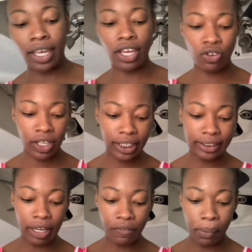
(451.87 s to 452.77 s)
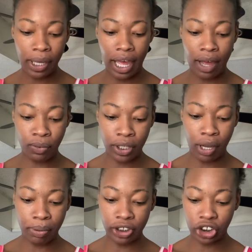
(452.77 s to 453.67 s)
can you get these done for me? I'd really
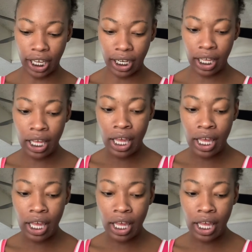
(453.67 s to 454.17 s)
appreciate it.